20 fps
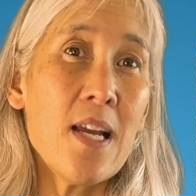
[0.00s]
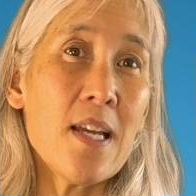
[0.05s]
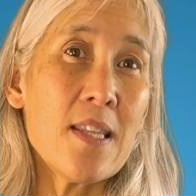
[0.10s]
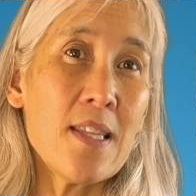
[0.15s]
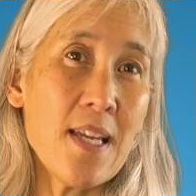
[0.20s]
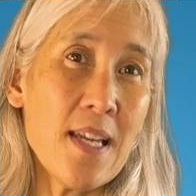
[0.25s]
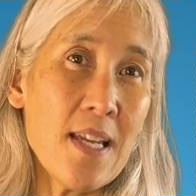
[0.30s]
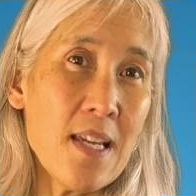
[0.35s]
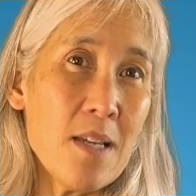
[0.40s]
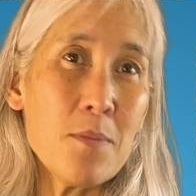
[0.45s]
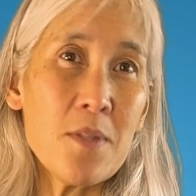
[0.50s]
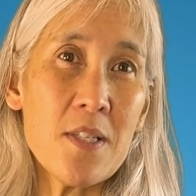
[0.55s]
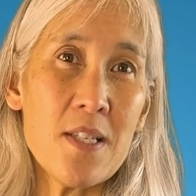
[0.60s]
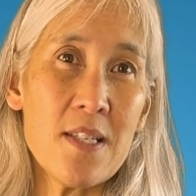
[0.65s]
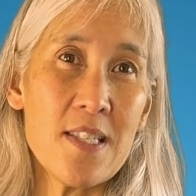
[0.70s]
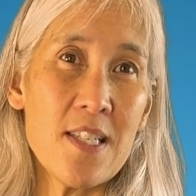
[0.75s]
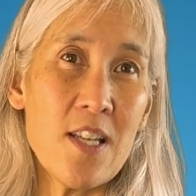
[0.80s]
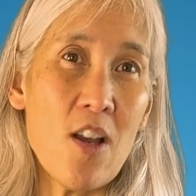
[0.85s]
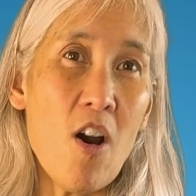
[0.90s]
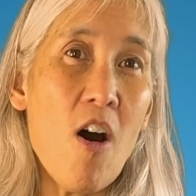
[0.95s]
The
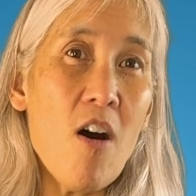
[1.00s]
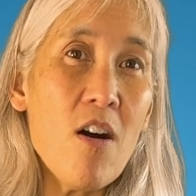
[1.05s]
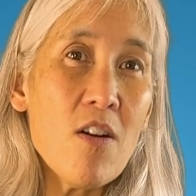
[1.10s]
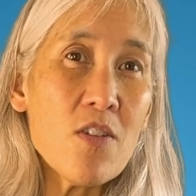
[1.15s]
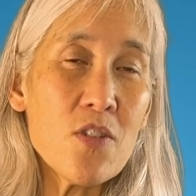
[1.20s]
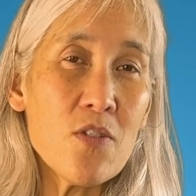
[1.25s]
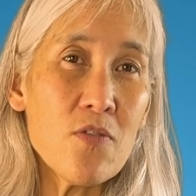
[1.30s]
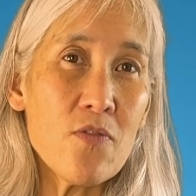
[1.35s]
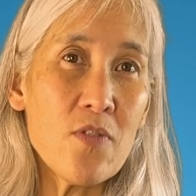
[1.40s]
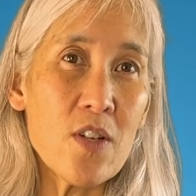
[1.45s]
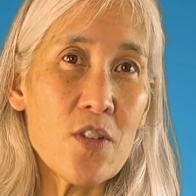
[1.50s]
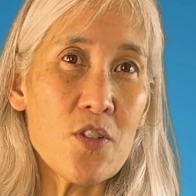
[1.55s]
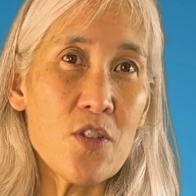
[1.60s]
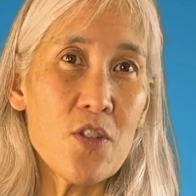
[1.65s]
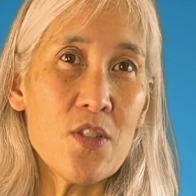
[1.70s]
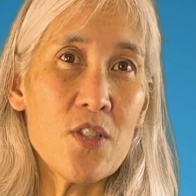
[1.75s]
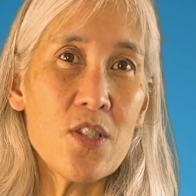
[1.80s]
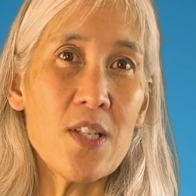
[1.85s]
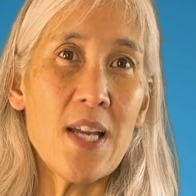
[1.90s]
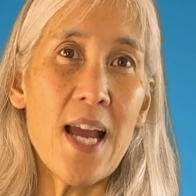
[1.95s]
AMCC also
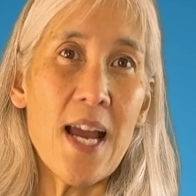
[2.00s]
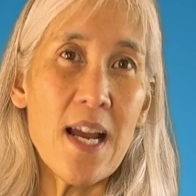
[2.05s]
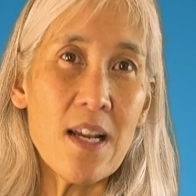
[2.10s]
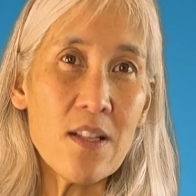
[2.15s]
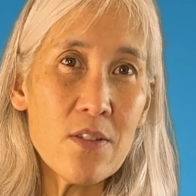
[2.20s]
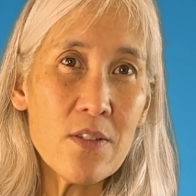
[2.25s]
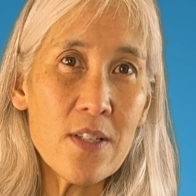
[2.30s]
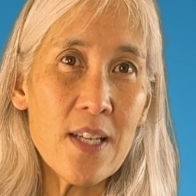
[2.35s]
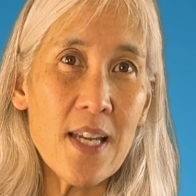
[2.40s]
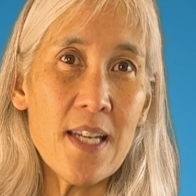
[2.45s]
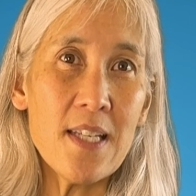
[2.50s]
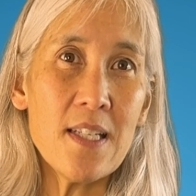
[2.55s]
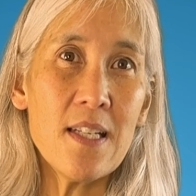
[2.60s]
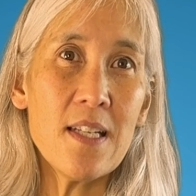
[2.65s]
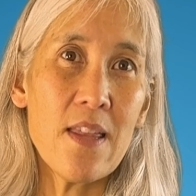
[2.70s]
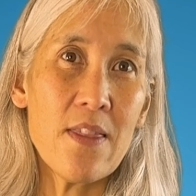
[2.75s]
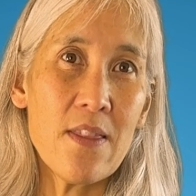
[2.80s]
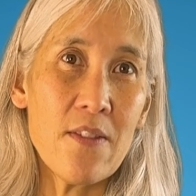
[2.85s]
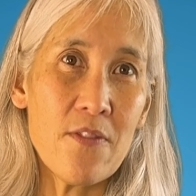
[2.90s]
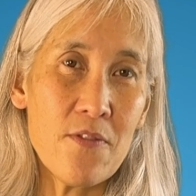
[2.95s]
functions to allocate
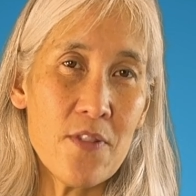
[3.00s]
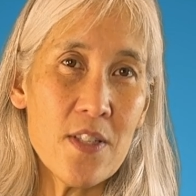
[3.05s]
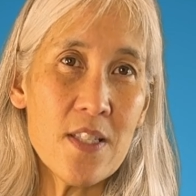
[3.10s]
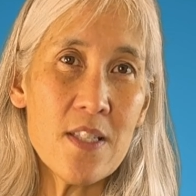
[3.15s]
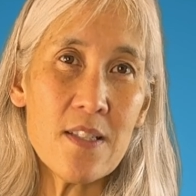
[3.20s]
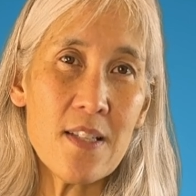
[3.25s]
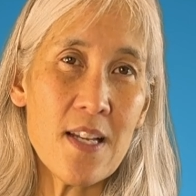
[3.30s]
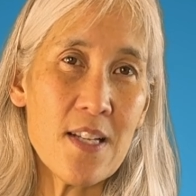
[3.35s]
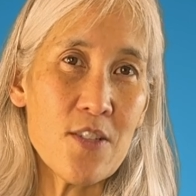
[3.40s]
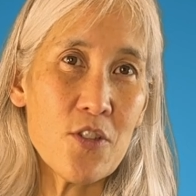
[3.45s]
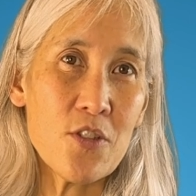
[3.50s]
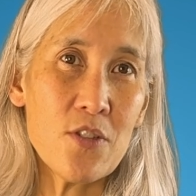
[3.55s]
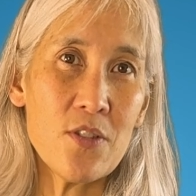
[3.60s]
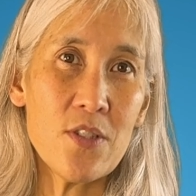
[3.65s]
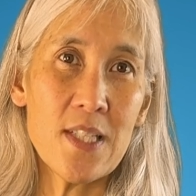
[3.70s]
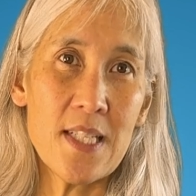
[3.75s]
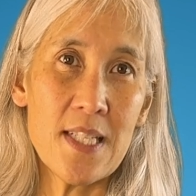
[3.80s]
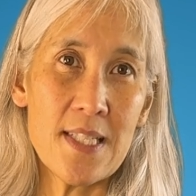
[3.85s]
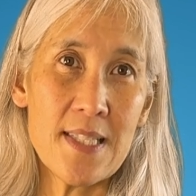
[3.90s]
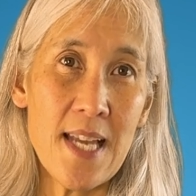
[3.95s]
the physiological
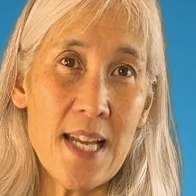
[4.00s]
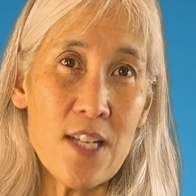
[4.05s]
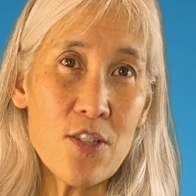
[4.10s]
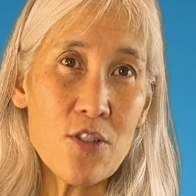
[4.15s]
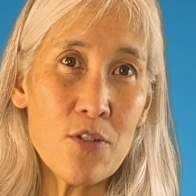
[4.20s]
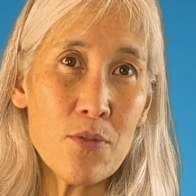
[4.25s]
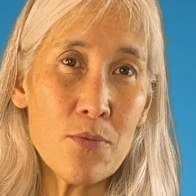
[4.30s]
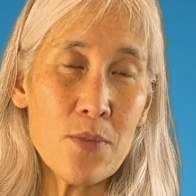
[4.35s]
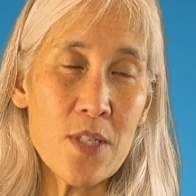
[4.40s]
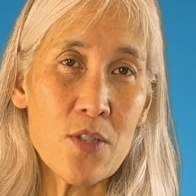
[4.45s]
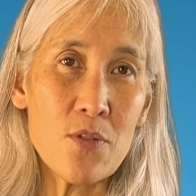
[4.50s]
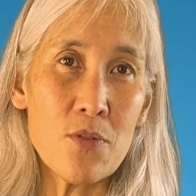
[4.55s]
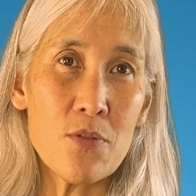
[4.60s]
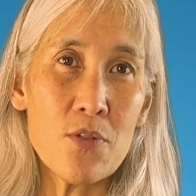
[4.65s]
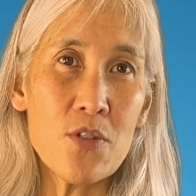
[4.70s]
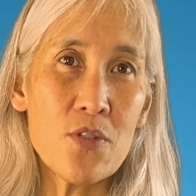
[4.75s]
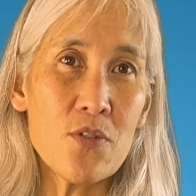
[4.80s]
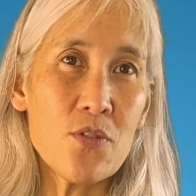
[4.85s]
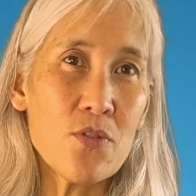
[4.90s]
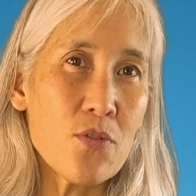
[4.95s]
and attentional
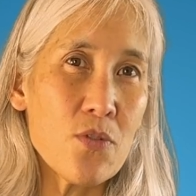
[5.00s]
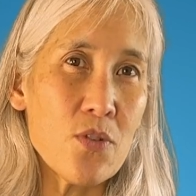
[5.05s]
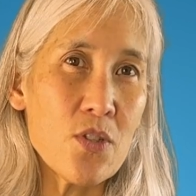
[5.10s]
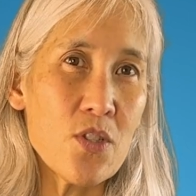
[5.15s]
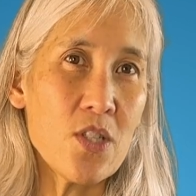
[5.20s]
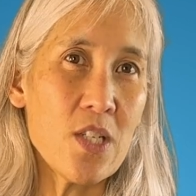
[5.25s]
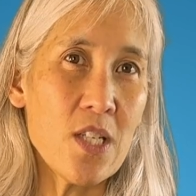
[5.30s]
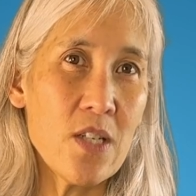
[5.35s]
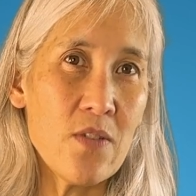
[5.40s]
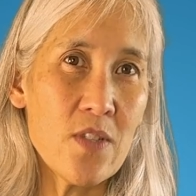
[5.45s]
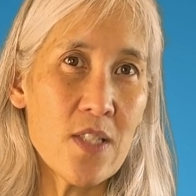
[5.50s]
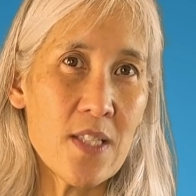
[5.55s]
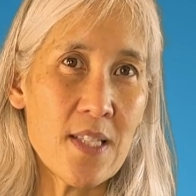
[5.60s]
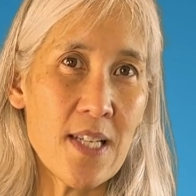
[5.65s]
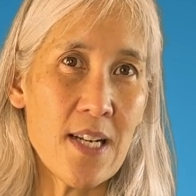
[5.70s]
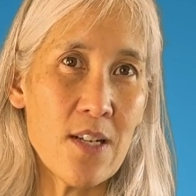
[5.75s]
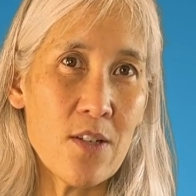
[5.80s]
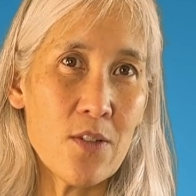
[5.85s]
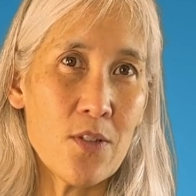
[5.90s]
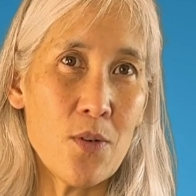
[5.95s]
resources to achieve
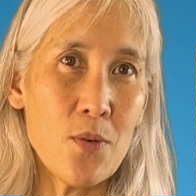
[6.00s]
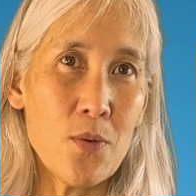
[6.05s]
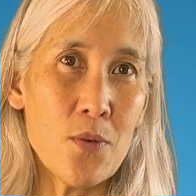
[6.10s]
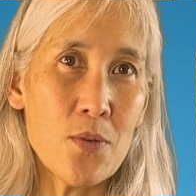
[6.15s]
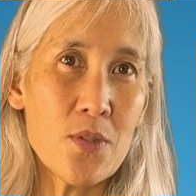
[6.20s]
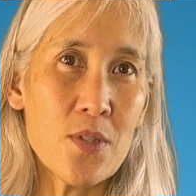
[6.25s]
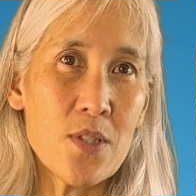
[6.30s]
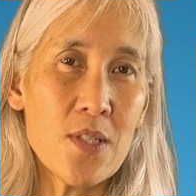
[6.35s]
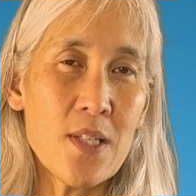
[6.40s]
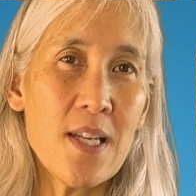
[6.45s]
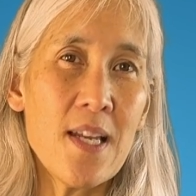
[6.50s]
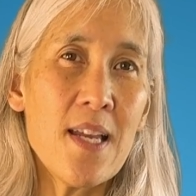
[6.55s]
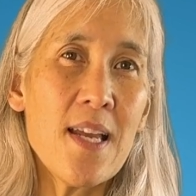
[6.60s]
desired goals.